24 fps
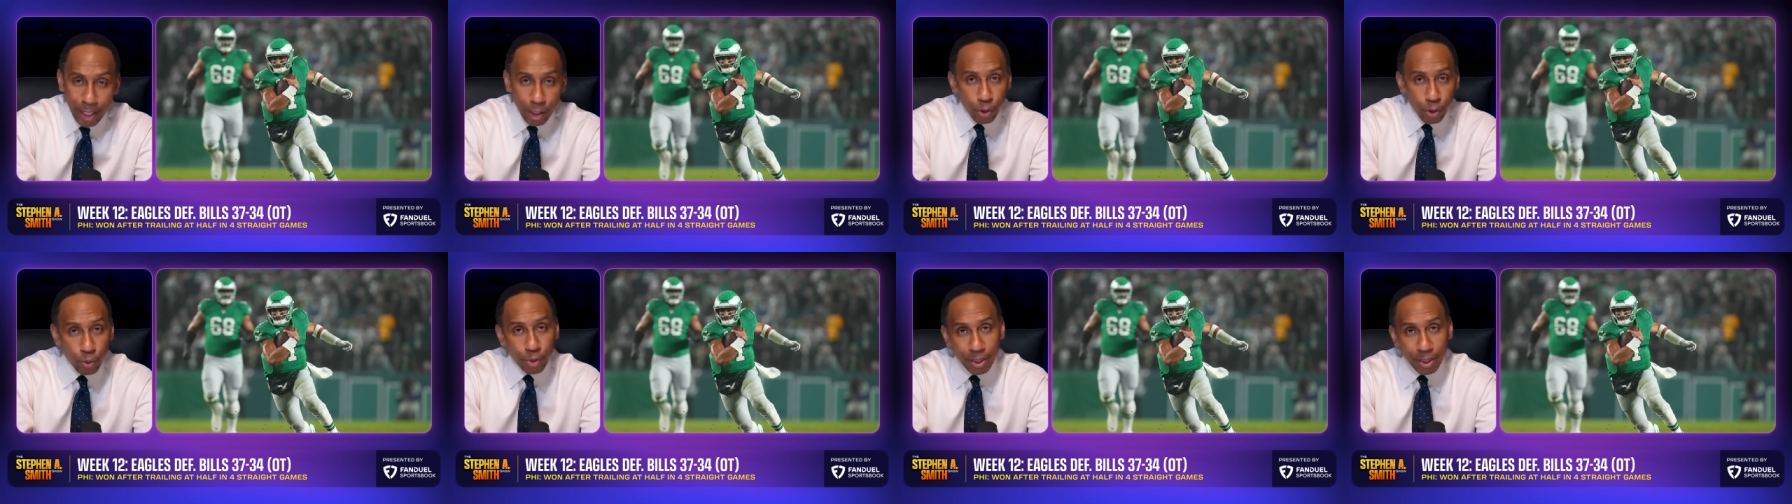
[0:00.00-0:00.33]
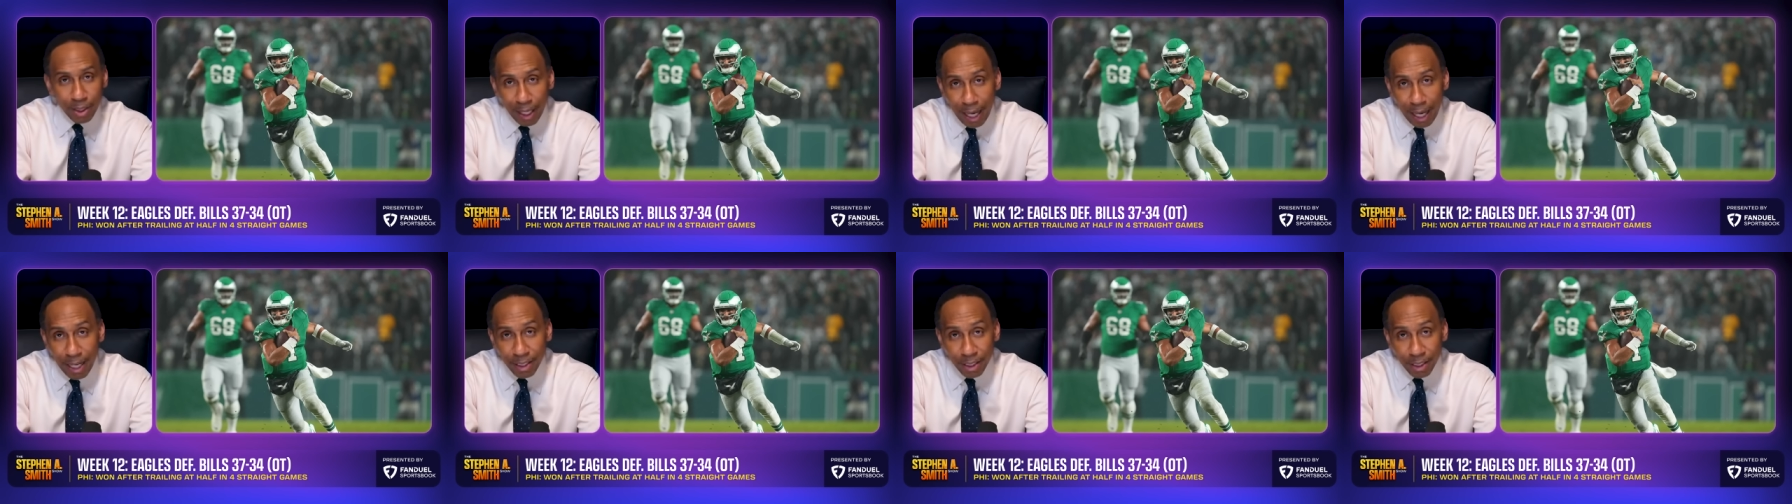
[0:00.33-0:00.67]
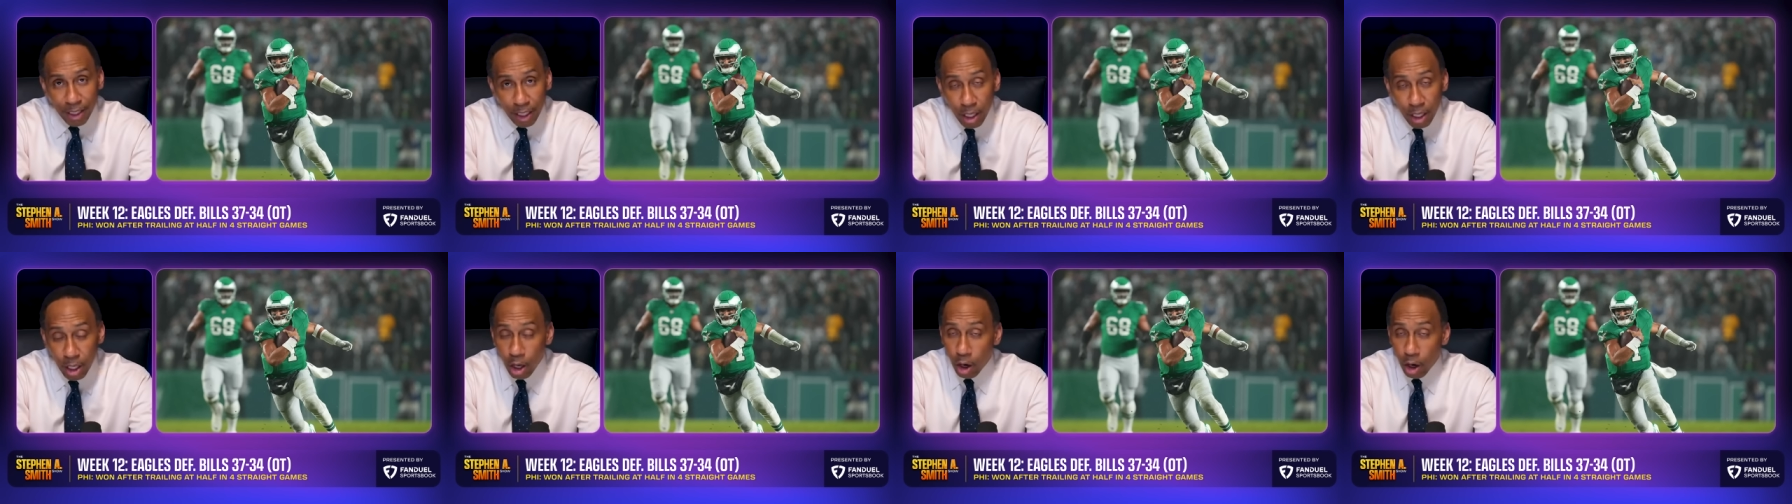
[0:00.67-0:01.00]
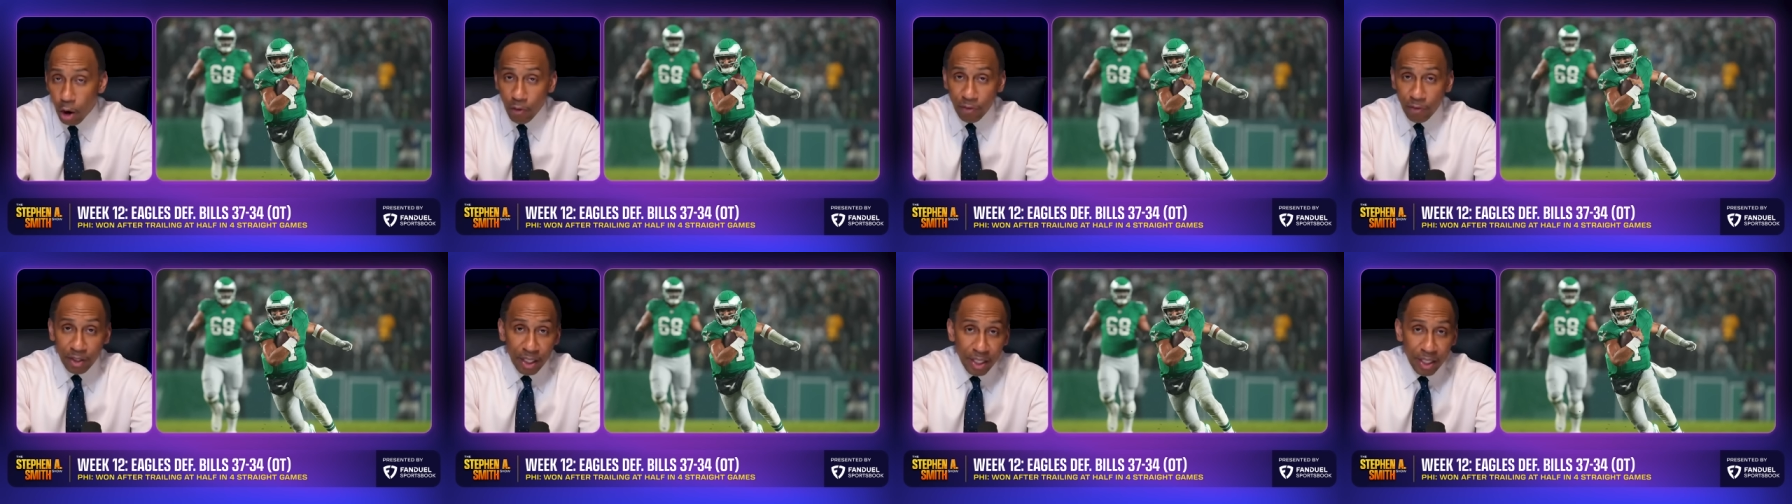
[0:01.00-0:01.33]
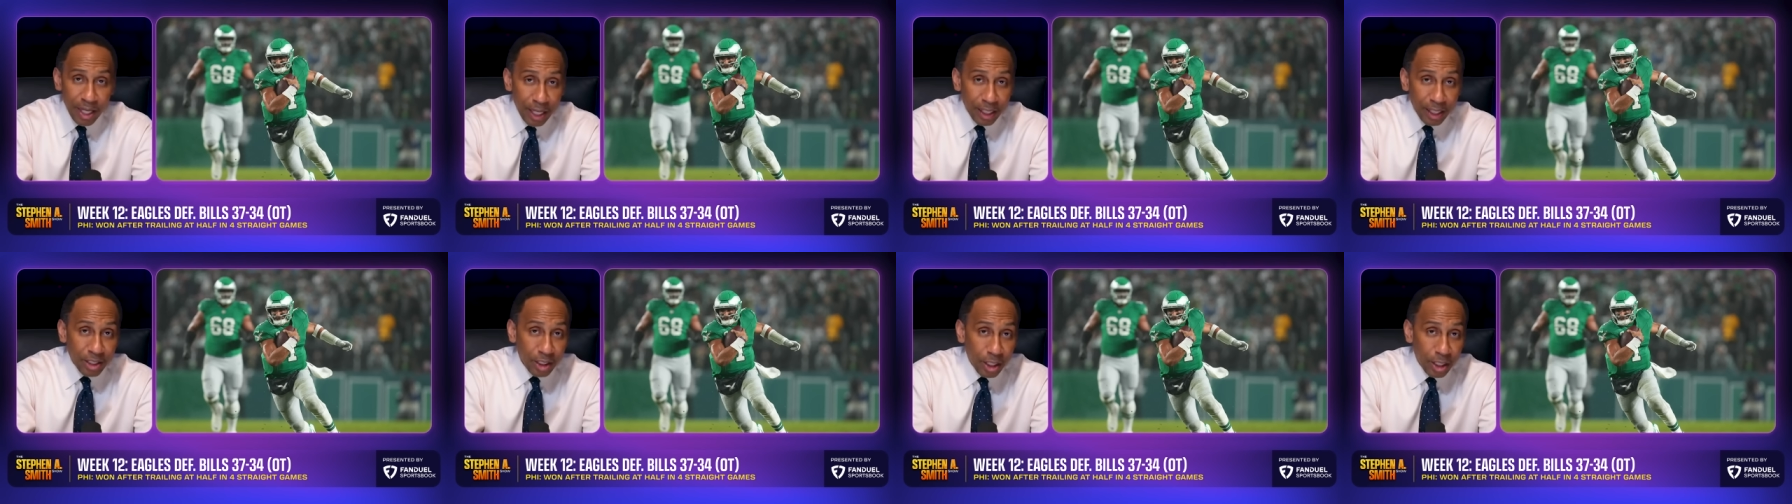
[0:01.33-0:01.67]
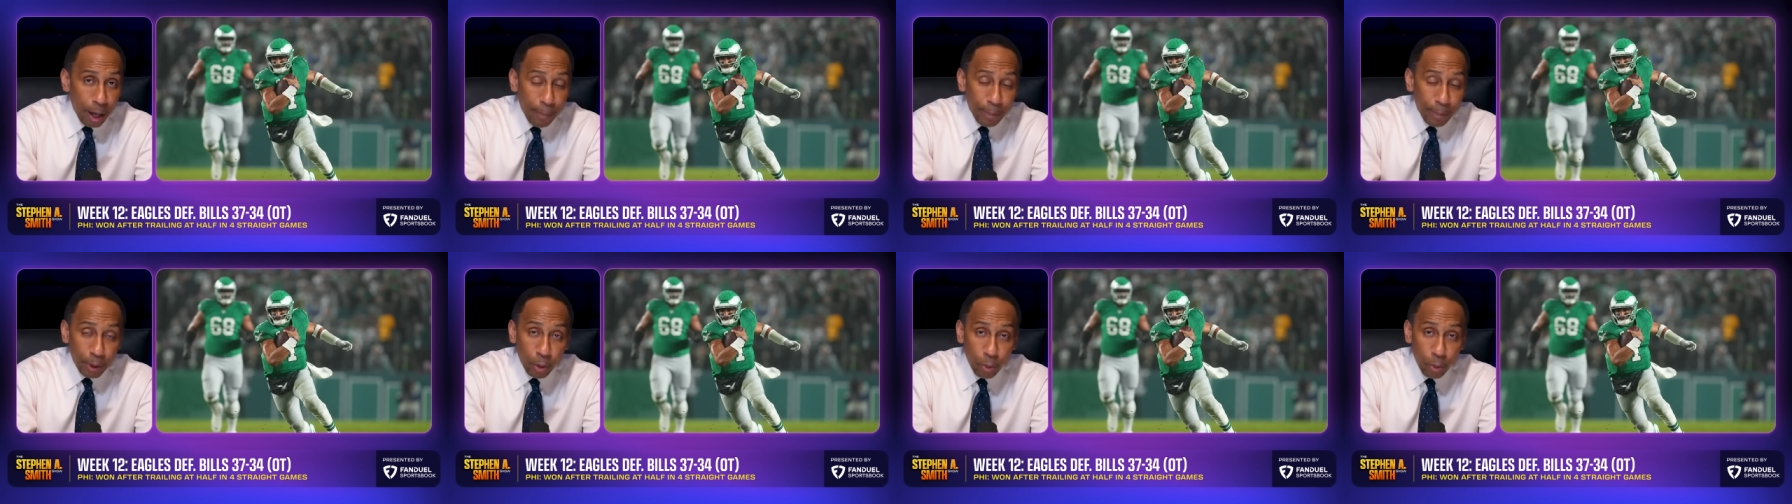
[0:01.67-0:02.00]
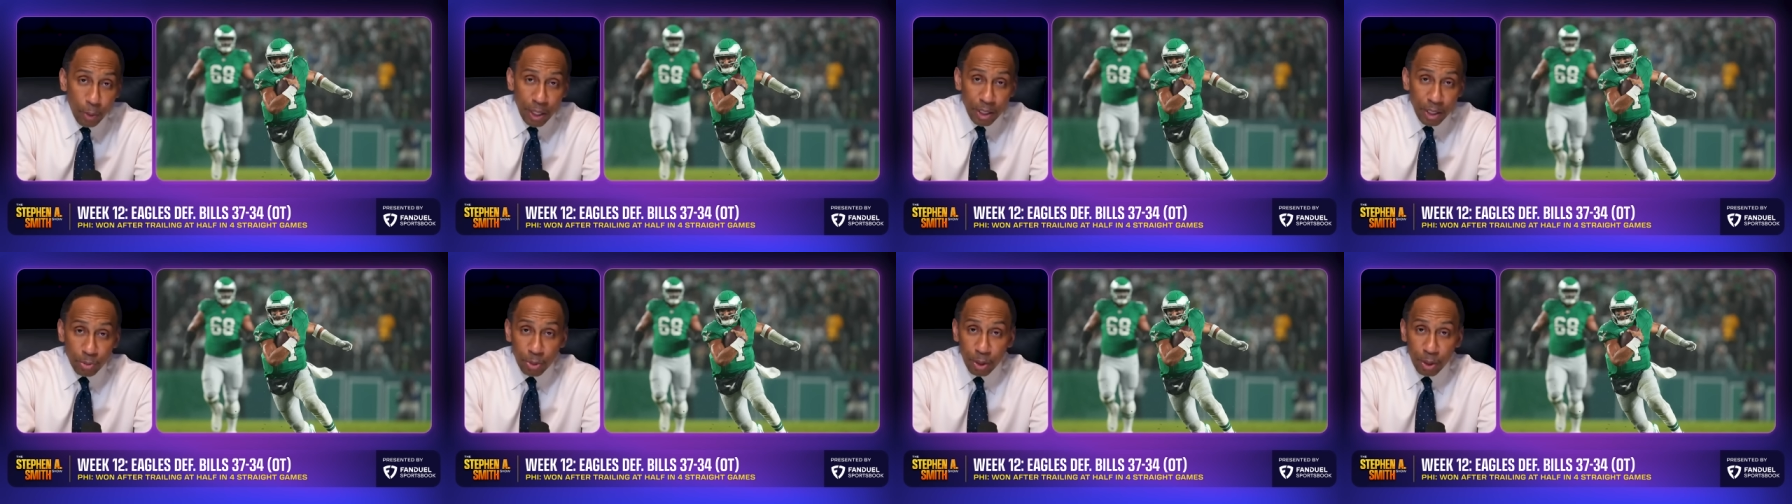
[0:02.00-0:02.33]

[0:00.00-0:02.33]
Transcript: you slice it, over the next couple of weeks,